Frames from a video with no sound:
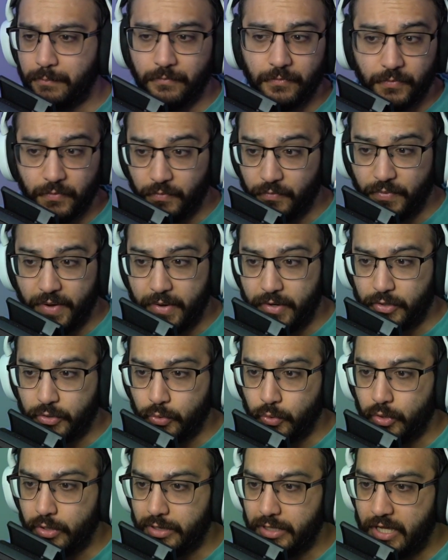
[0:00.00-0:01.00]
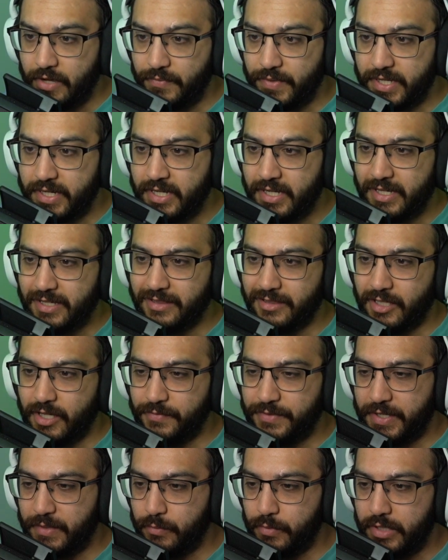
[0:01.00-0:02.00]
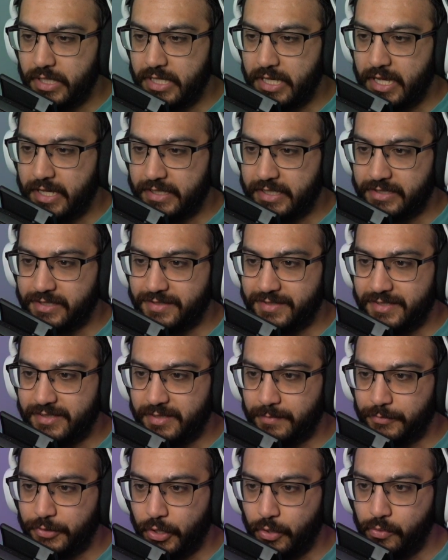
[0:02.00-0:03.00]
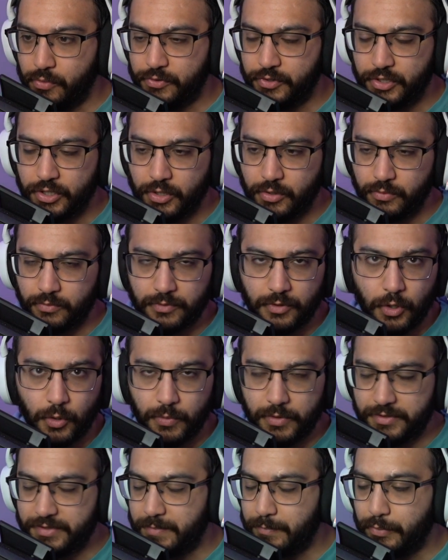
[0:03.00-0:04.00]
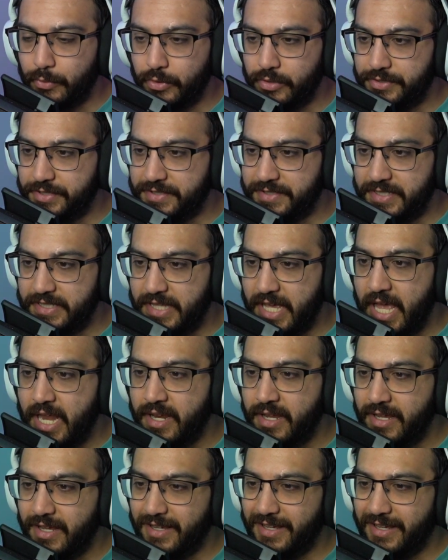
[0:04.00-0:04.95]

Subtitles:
Very cool. Love it. Love that we get to see some toes, you know, always important to see that.